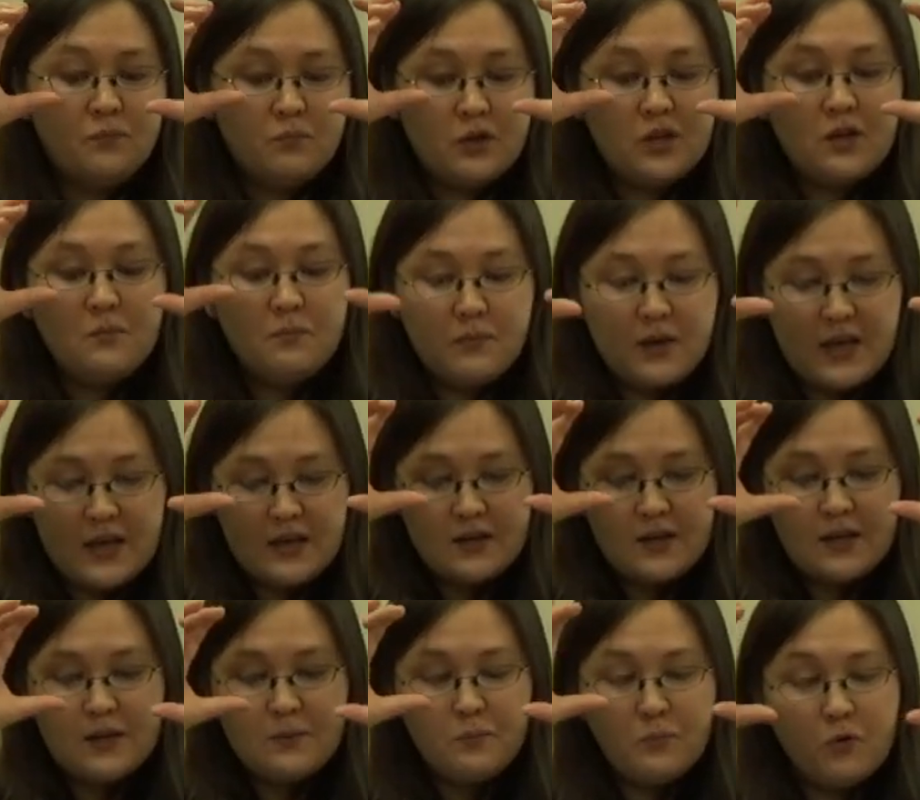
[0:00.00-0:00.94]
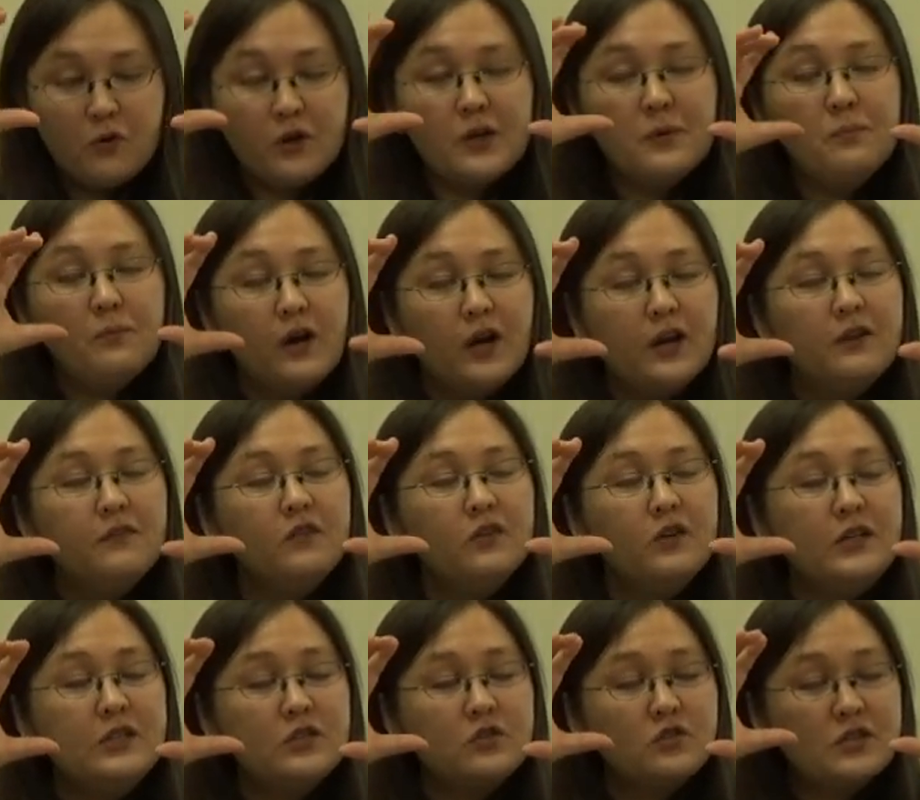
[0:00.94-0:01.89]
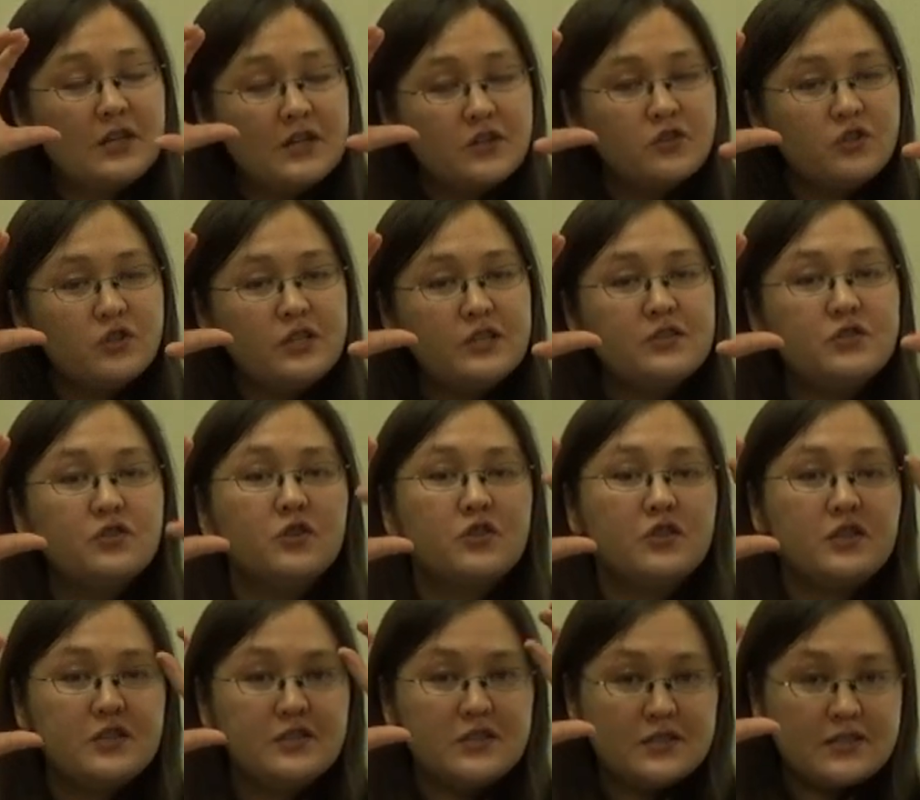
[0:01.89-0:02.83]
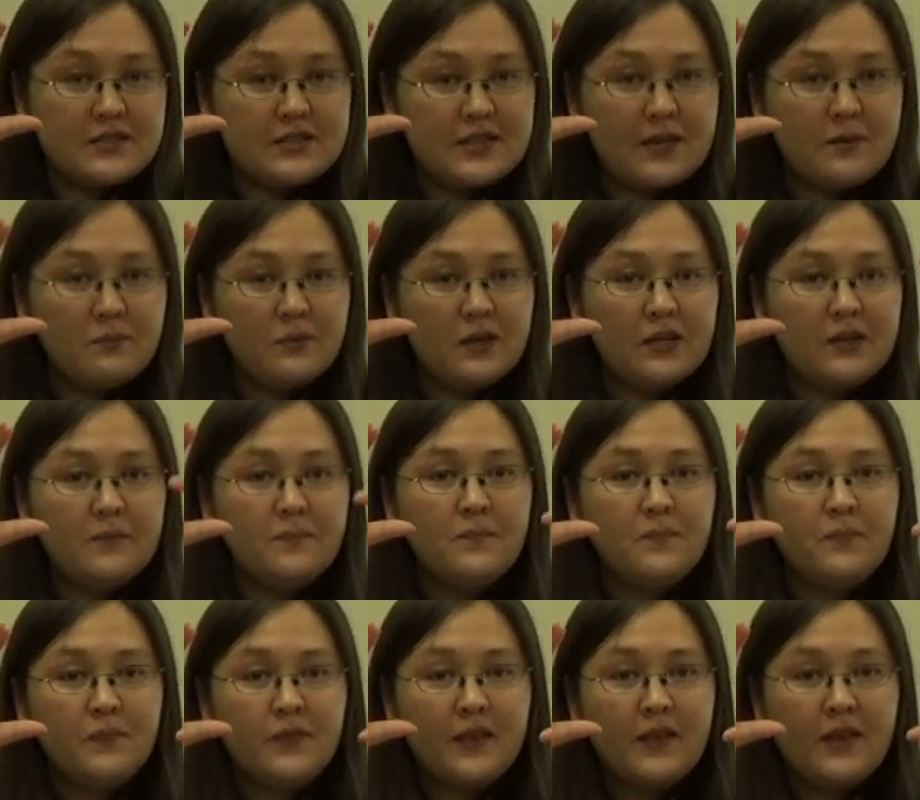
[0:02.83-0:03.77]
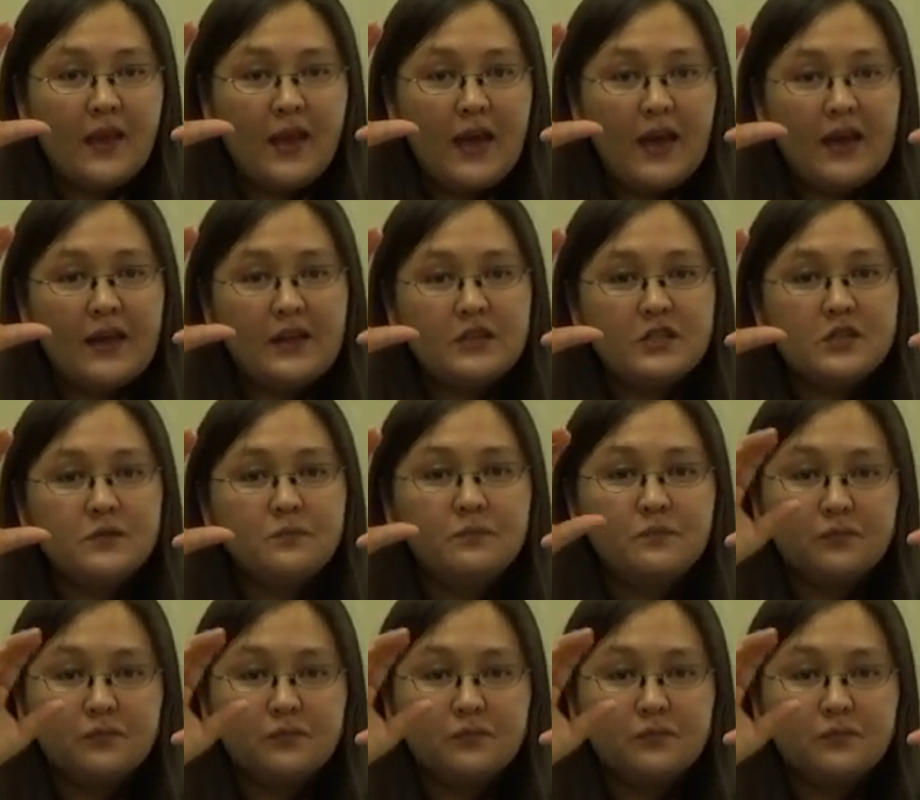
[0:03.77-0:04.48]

But a main important part of your introduction is your thesis statement and